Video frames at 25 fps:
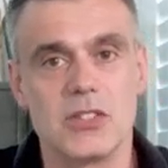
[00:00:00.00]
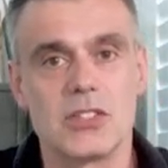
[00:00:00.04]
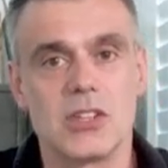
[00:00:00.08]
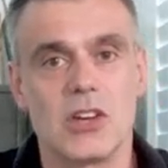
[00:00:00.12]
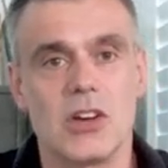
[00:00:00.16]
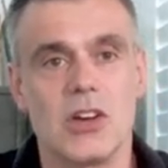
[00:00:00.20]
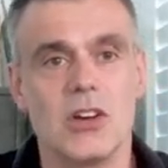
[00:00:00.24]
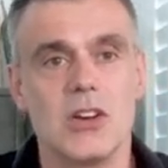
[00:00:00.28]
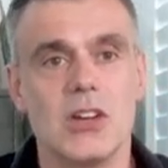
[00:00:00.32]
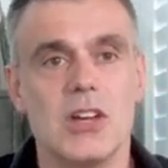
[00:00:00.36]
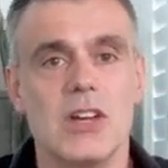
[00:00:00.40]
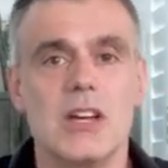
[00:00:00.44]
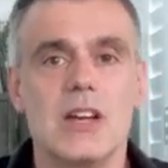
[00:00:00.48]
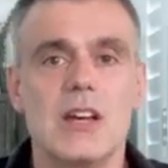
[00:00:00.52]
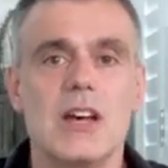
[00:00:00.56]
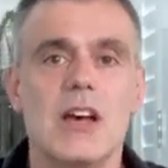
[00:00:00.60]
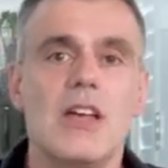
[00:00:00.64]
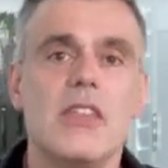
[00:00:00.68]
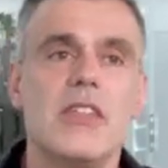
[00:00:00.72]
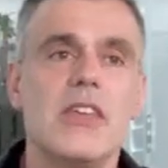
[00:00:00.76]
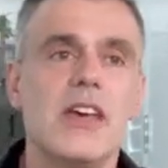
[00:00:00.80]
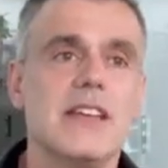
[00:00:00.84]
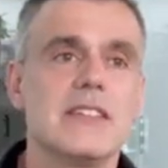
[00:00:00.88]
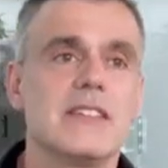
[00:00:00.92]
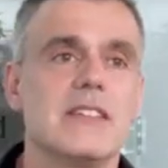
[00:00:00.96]
So
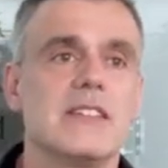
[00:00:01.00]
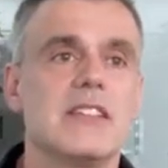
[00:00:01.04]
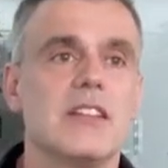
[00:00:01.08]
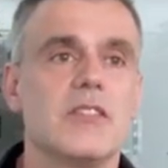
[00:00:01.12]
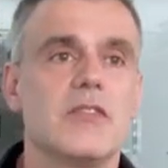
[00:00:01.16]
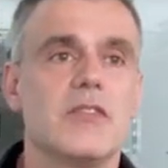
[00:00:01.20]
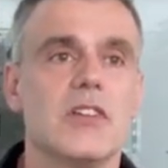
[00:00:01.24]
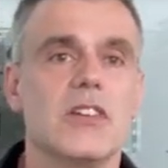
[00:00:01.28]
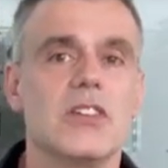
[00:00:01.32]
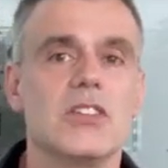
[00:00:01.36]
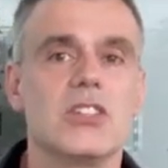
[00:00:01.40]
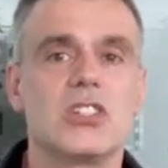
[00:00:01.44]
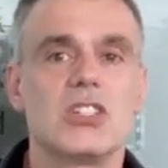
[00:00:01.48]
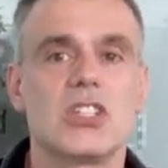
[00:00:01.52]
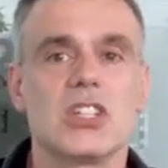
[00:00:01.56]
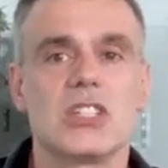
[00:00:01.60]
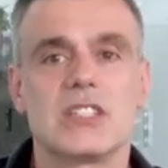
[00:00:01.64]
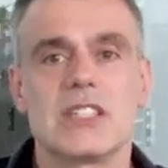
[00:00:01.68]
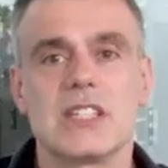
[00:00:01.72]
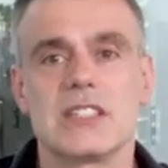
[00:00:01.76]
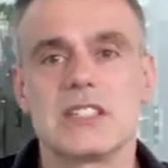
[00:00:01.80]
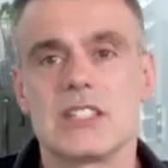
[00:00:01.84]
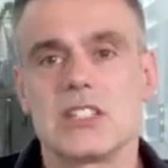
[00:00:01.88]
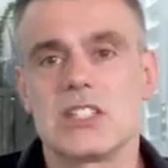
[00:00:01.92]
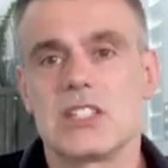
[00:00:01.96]
there's a difference
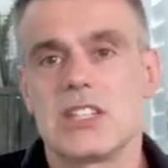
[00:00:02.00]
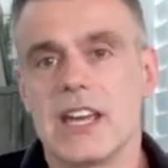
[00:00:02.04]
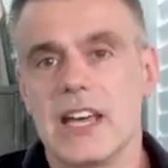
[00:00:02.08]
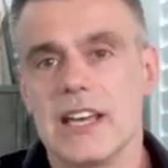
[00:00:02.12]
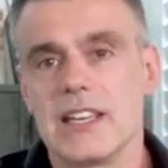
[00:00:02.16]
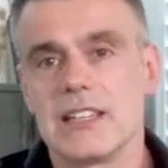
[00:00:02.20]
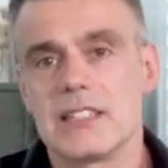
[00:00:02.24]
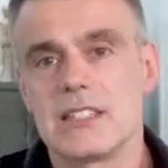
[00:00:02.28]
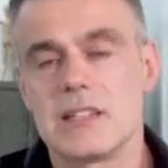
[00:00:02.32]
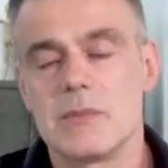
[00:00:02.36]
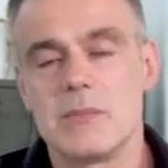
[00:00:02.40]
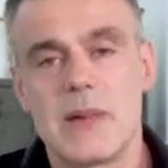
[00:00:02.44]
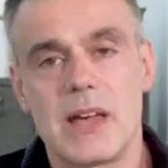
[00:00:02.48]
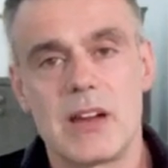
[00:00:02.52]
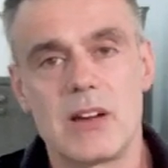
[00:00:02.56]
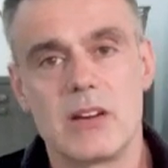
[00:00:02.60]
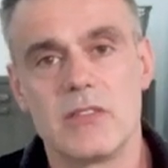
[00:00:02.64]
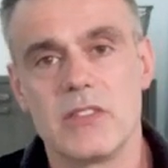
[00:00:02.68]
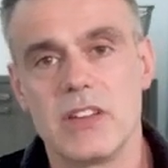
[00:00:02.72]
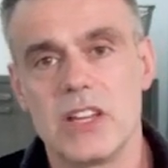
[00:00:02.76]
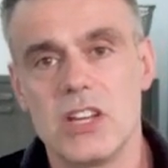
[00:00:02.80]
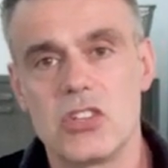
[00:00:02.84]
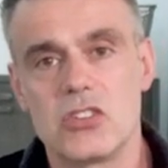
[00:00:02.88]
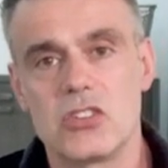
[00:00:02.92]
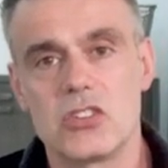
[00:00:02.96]
just as a test, a matter
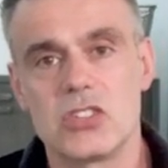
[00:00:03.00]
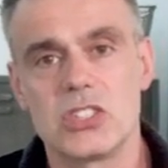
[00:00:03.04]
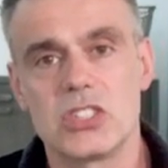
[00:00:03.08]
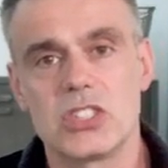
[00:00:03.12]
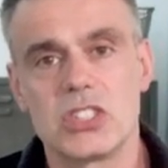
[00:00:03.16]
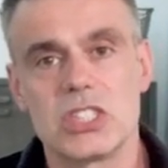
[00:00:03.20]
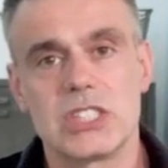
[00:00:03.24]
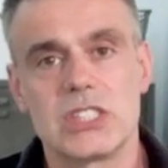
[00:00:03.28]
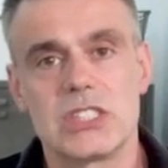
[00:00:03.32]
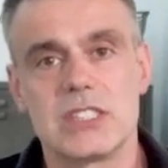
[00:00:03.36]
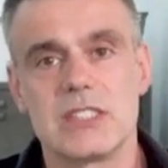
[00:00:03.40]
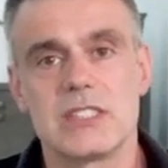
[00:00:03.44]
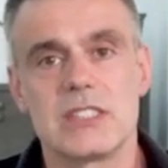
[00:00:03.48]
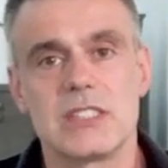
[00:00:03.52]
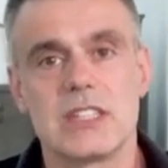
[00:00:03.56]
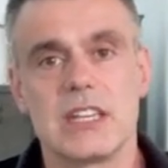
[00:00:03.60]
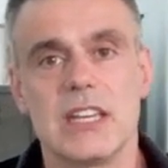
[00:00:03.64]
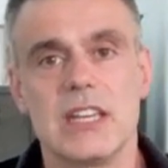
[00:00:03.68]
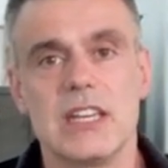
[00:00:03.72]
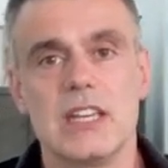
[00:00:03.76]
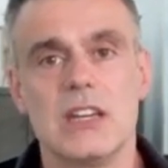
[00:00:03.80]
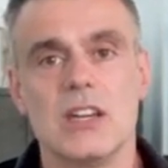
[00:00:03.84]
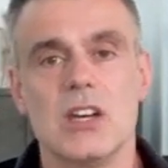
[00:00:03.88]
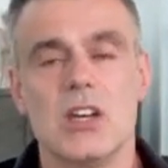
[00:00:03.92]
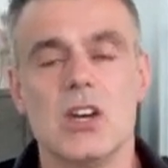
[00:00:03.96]
of interest just to
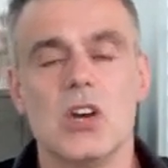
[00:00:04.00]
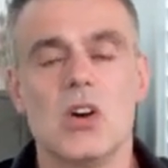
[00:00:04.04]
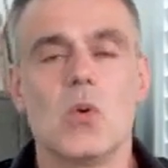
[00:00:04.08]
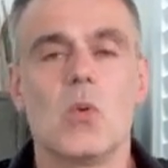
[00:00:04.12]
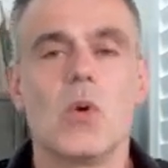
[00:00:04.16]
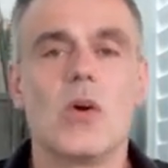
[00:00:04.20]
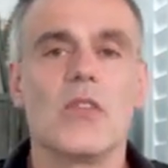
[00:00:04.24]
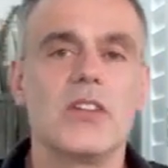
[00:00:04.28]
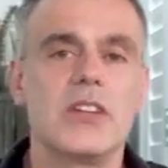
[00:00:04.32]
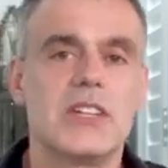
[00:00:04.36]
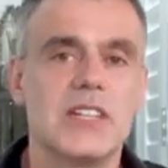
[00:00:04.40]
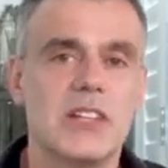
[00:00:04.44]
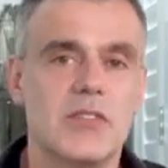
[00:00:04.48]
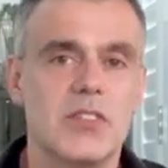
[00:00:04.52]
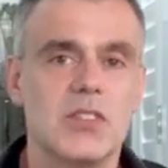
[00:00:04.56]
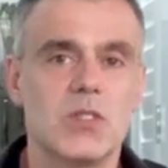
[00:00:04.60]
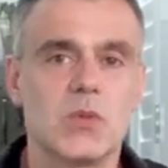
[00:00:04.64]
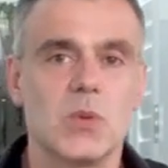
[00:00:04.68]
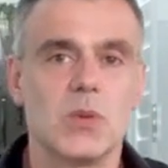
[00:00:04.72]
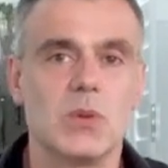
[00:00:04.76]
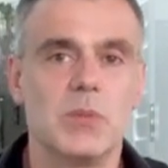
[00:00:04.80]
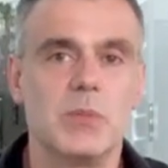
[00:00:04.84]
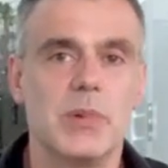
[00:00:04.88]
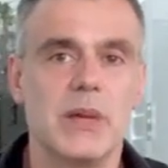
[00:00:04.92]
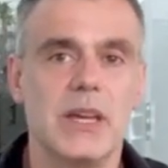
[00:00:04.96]
see what the
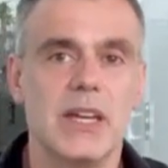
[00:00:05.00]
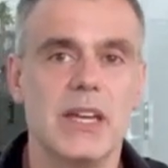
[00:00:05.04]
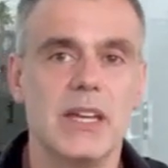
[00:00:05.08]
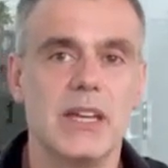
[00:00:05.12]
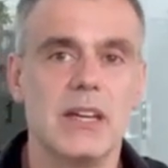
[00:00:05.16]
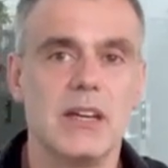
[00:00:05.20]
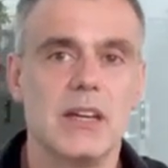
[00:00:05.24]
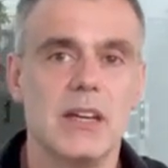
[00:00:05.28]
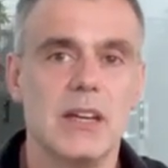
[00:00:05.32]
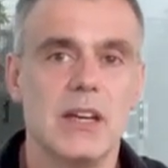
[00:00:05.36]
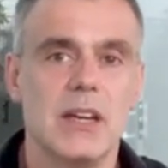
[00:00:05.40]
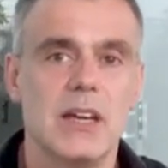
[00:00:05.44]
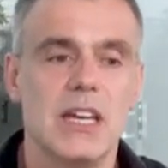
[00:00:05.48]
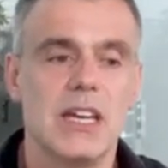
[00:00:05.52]
difference would be.